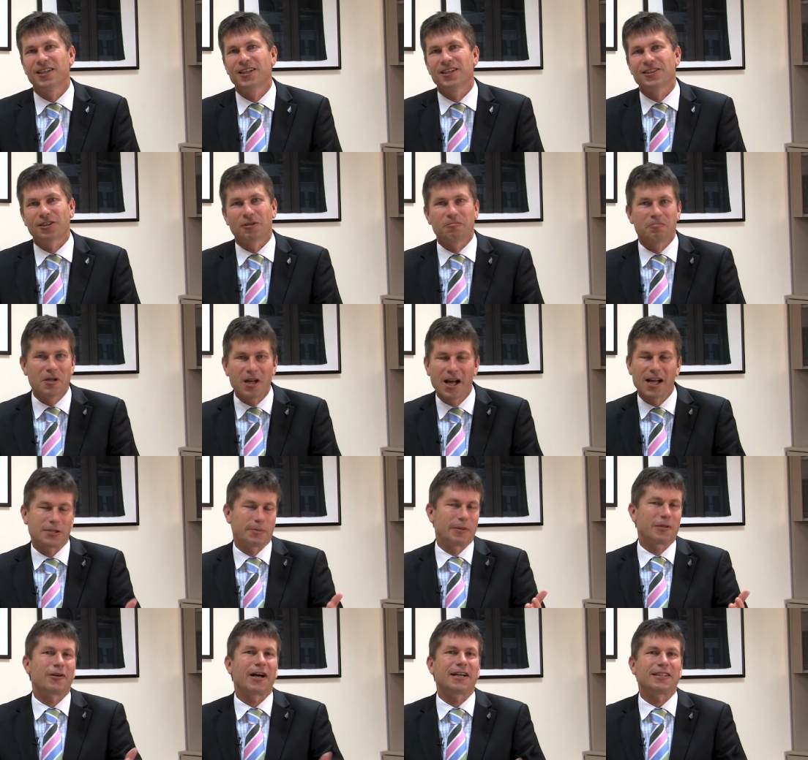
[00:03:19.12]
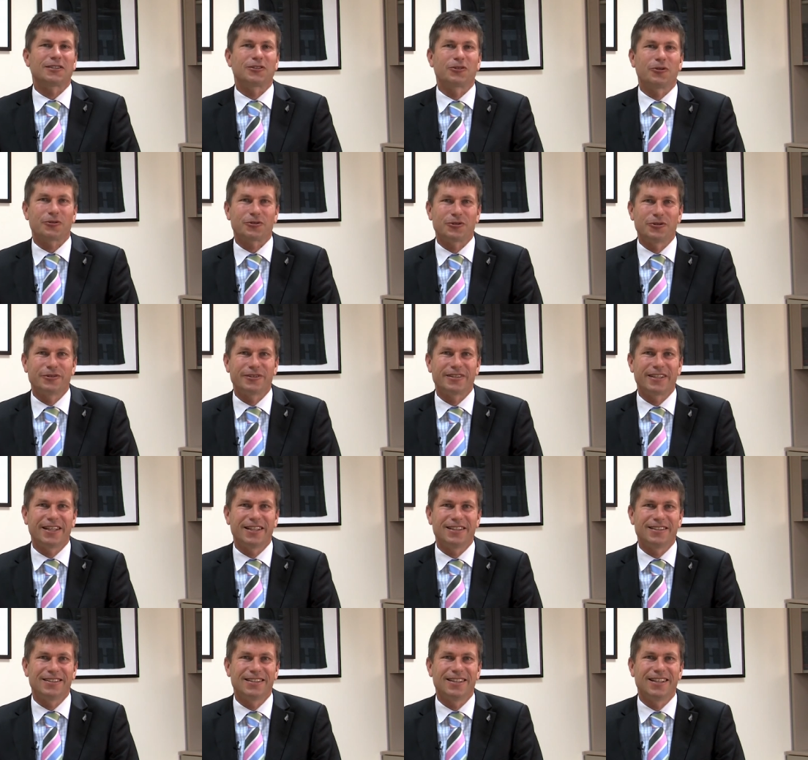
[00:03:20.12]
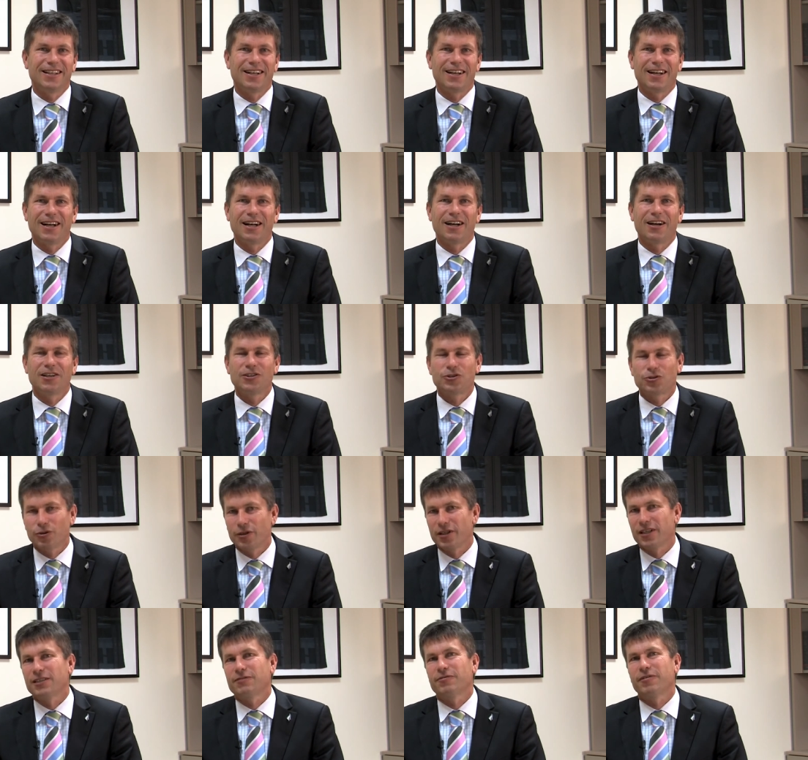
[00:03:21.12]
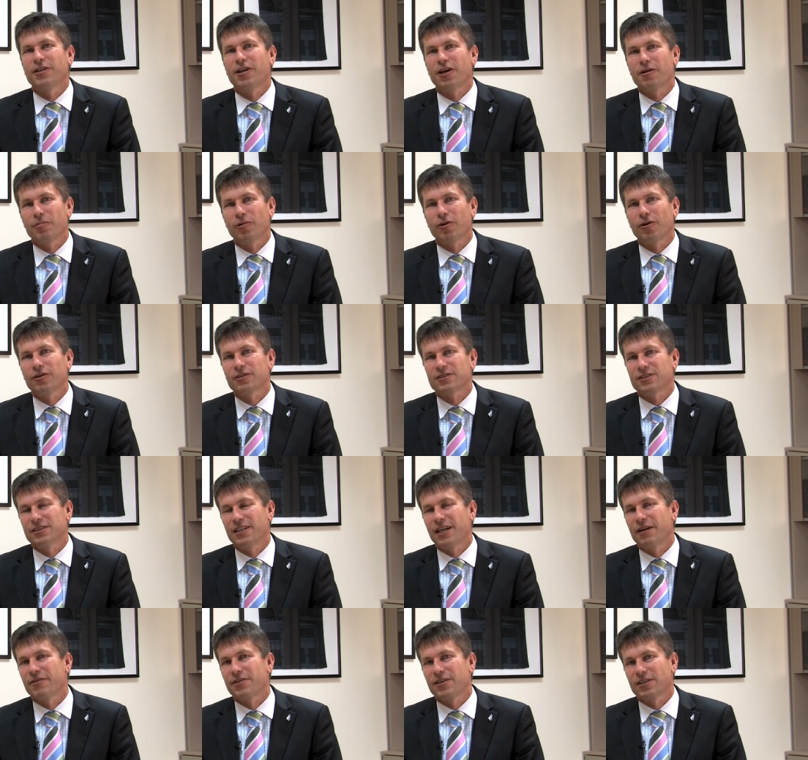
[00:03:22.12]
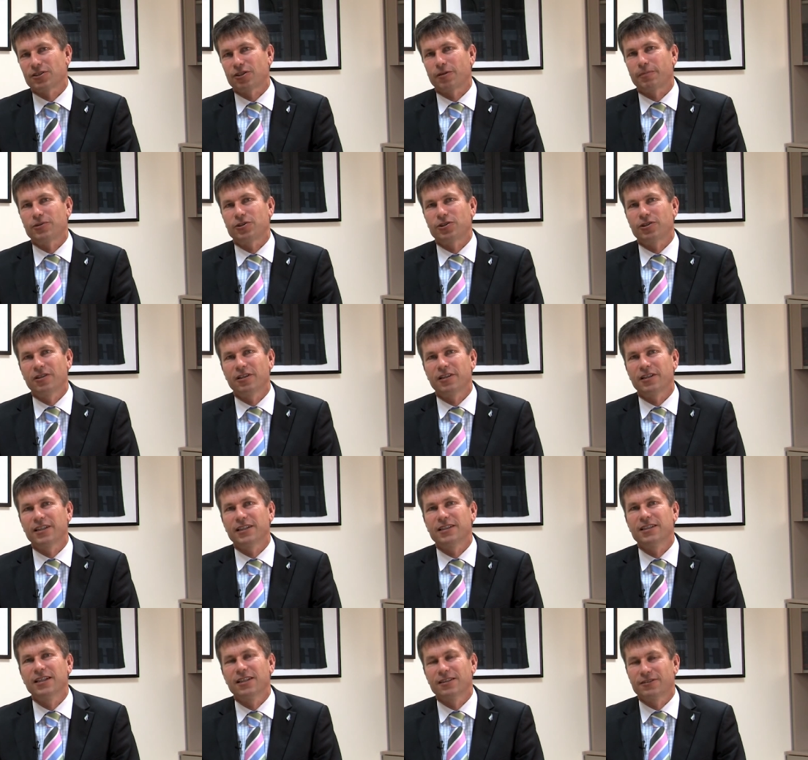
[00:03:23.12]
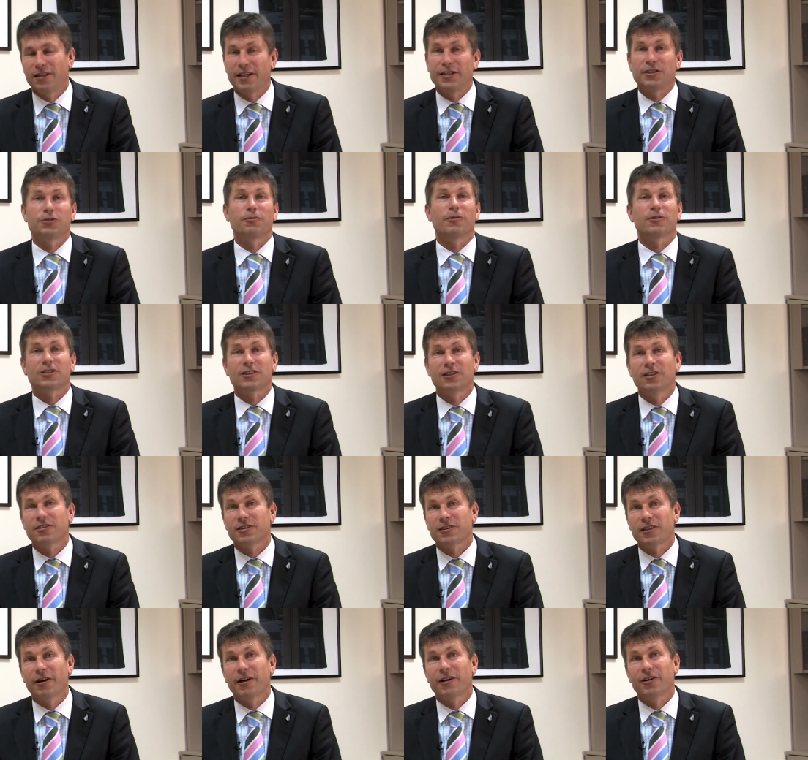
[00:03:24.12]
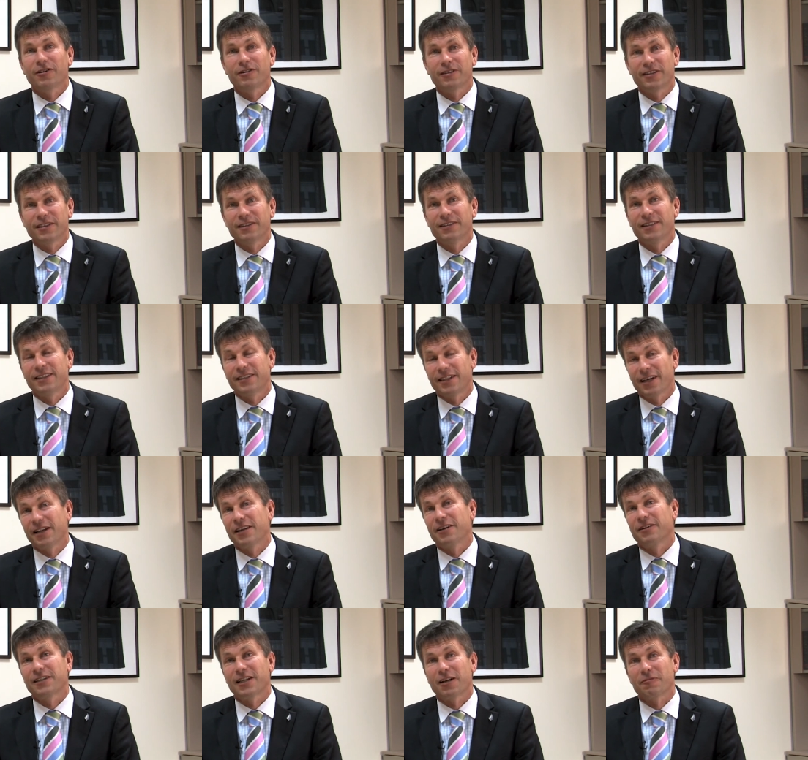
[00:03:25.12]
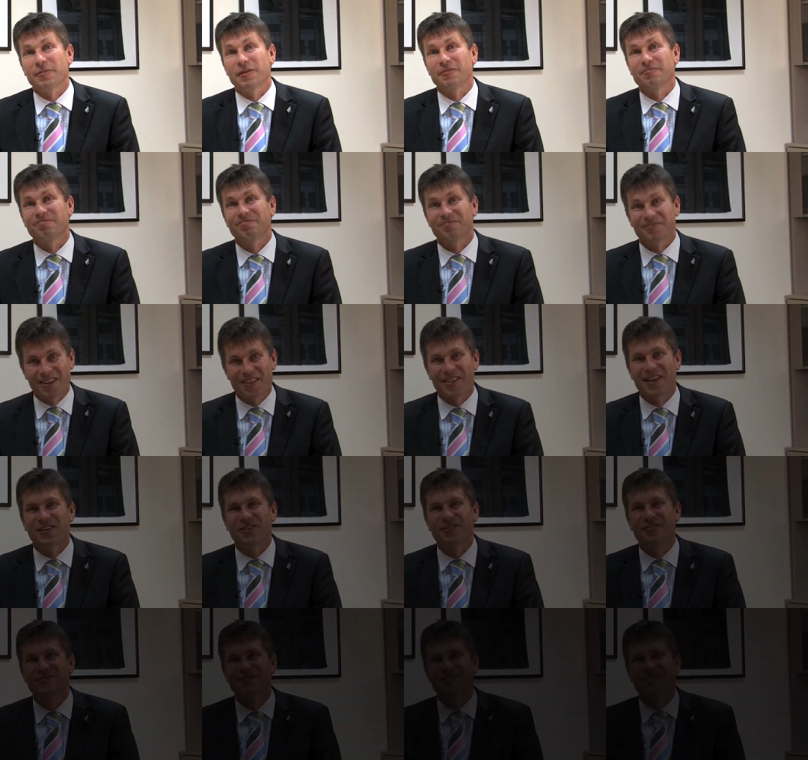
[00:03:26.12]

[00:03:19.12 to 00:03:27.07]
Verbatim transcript: So it's been great to talk to you again. Uh, enjoy these video blogs and having this opportunity to let you know what's going on down here in government. Thank you.